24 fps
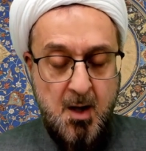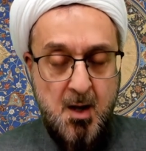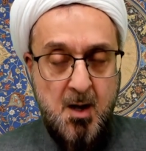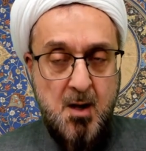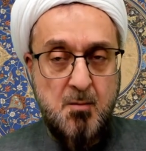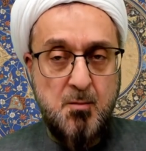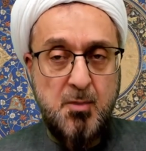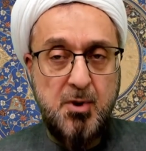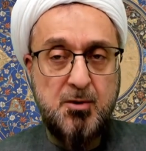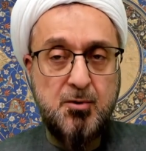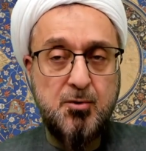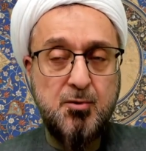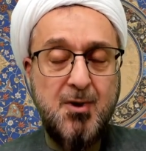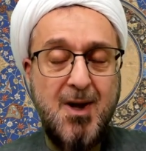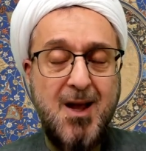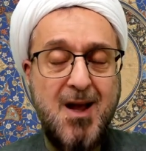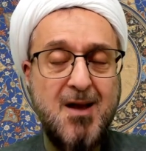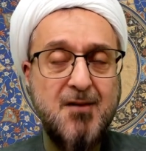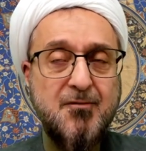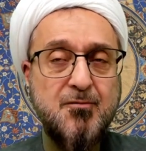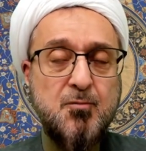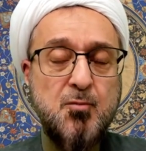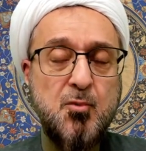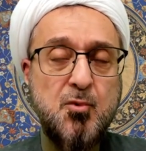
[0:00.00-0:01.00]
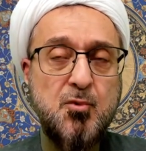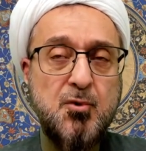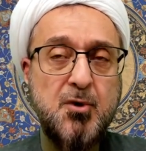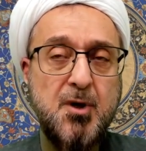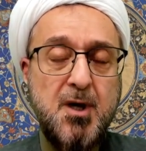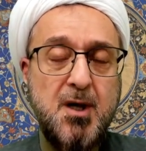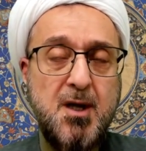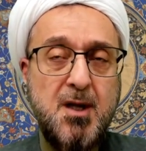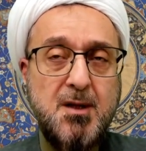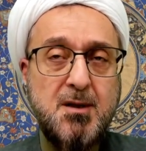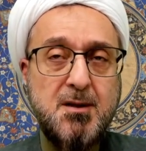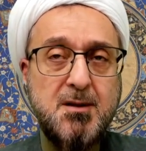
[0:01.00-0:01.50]
But to have more
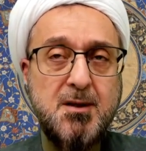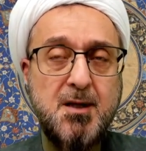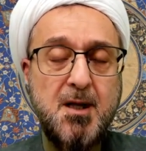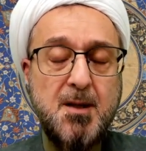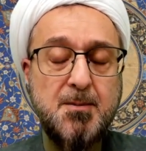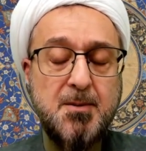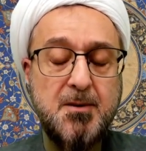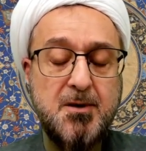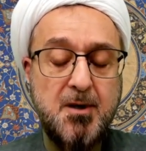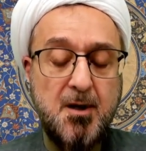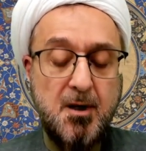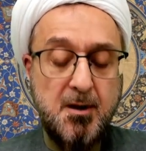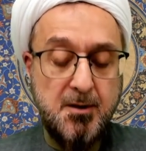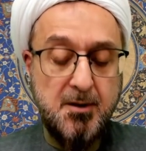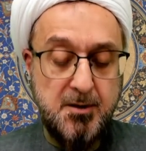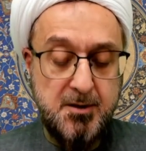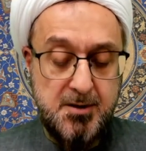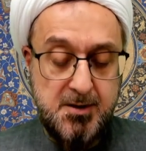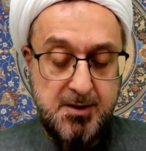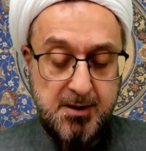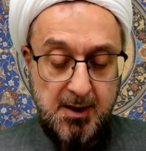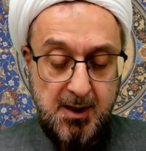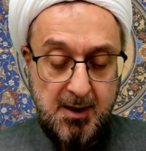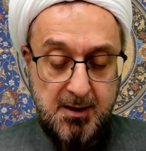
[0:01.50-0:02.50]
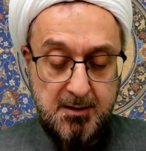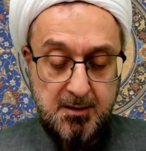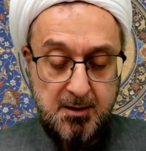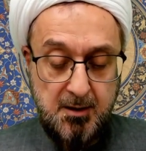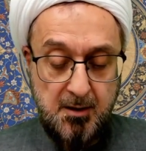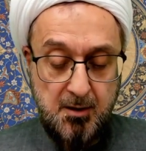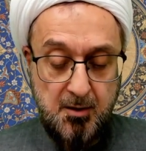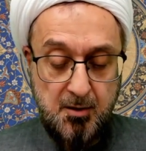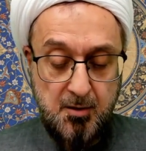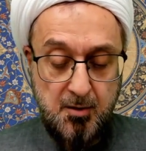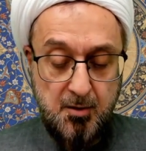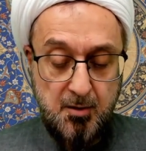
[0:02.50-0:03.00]
in-depth
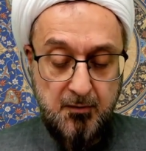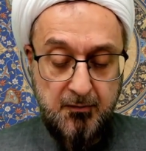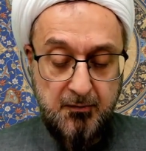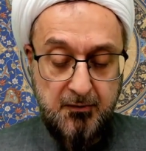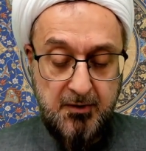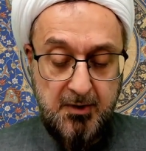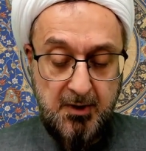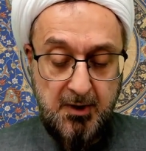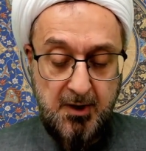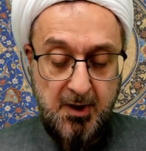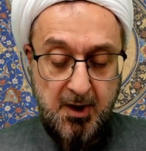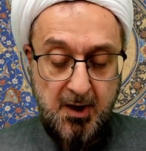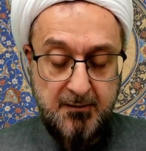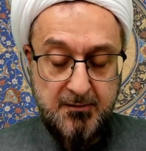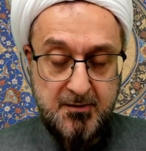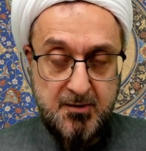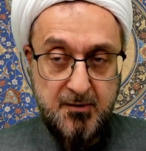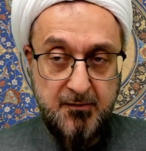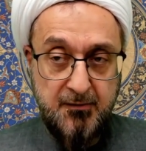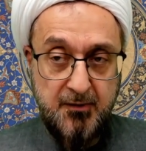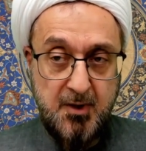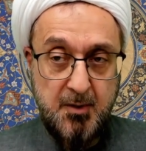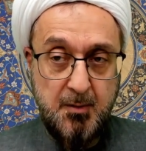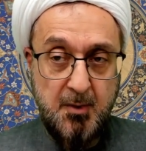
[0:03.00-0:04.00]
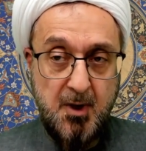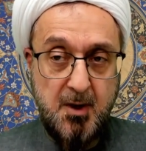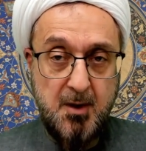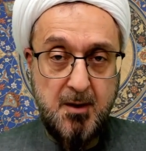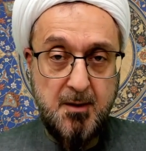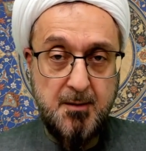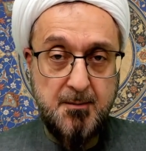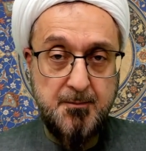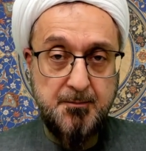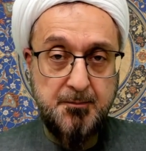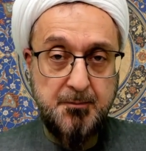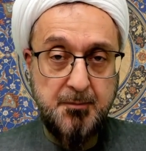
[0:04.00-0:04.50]
understanding of the lives of
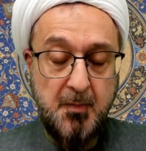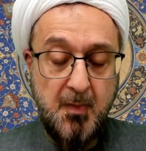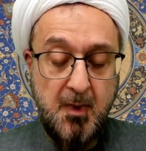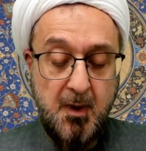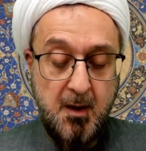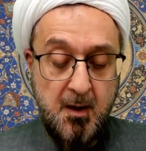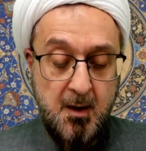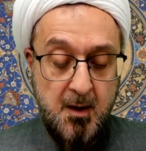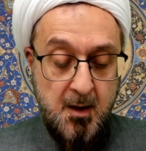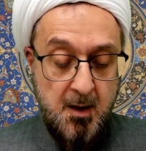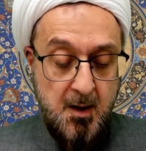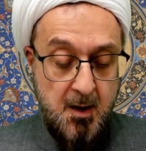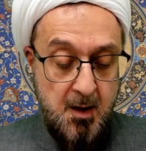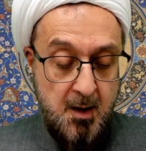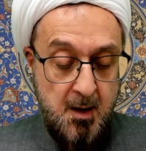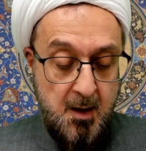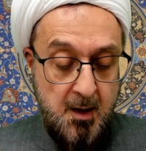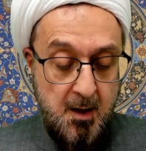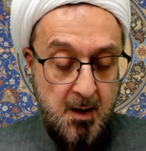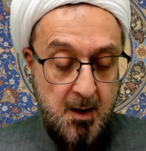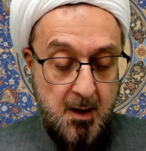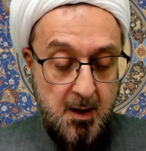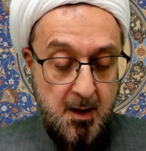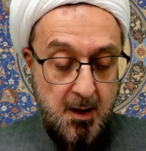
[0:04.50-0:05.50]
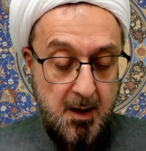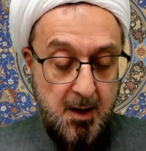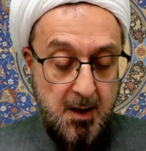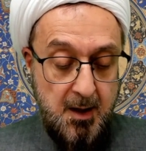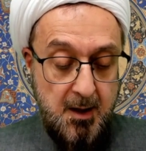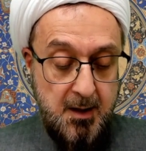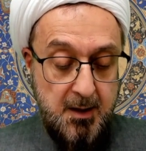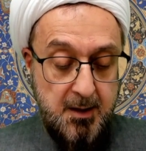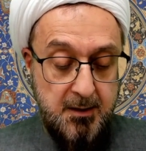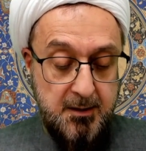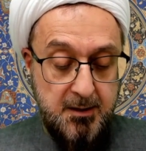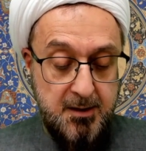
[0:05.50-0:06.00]
Imam,
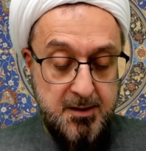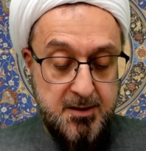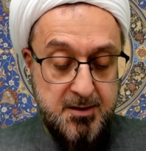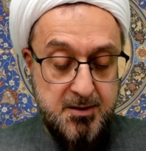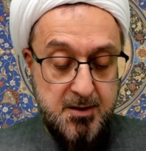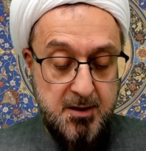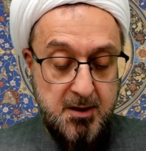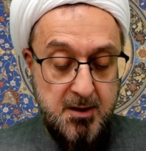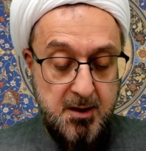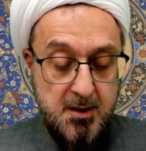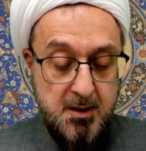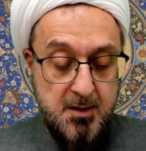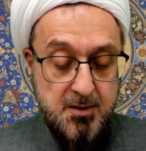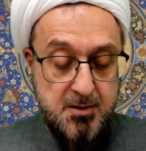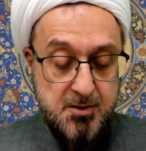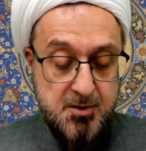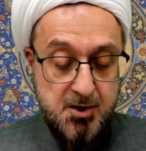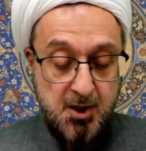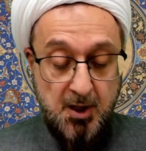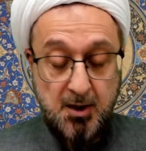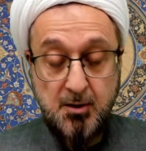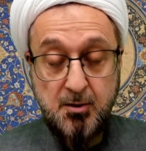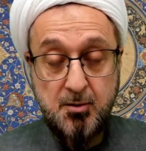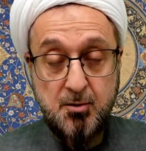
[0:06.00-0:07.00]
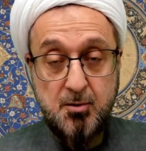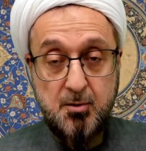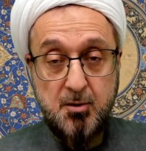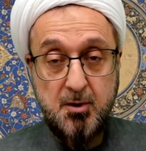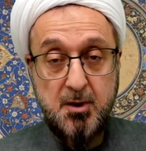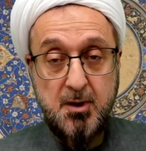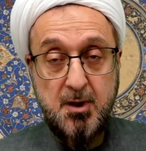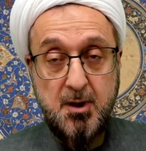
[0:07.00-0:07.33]
it is in general